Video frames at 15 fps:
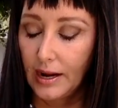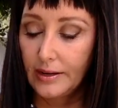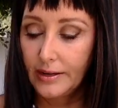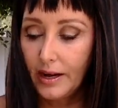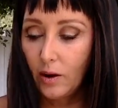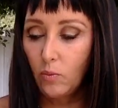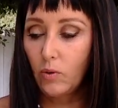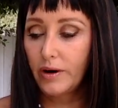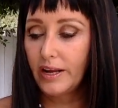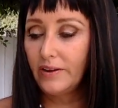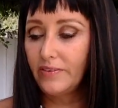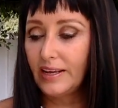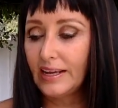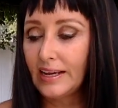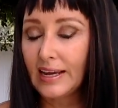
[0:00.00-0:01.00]
Now,
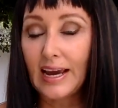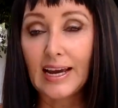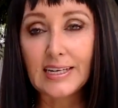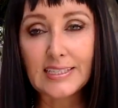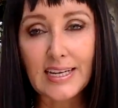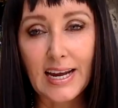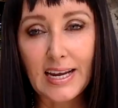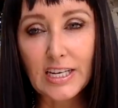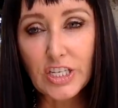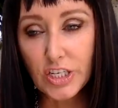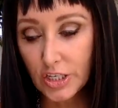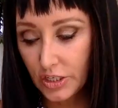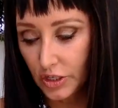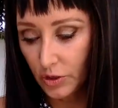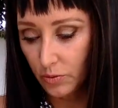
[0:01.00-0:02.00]
whatever
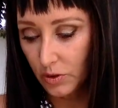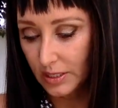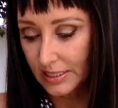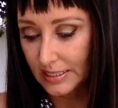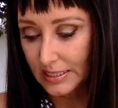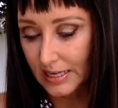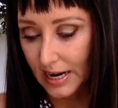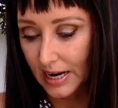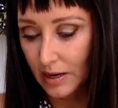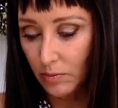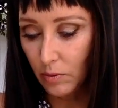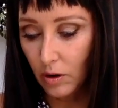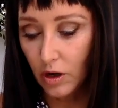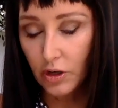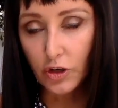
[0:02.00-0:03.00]
incantation you want to say
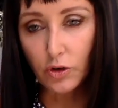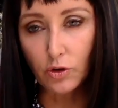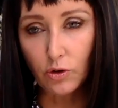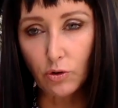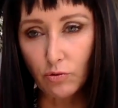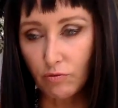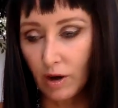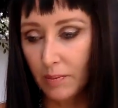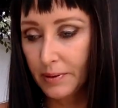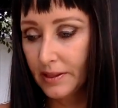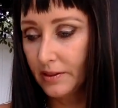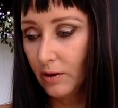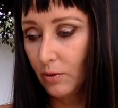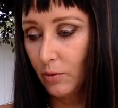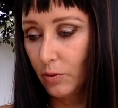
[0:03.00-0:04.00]
while you're
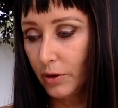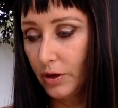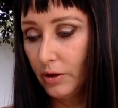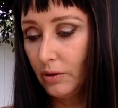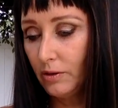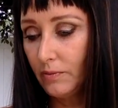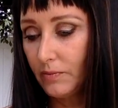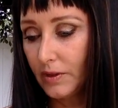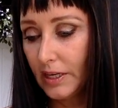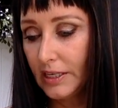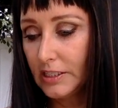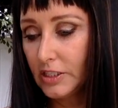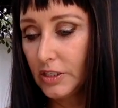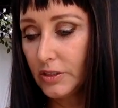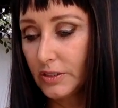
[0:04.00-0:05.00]
rubbing the oil
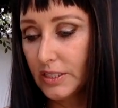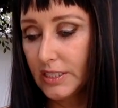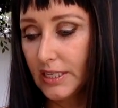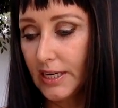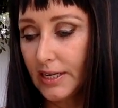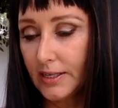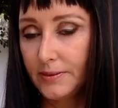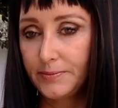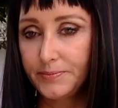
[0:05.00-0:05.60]
into your stick,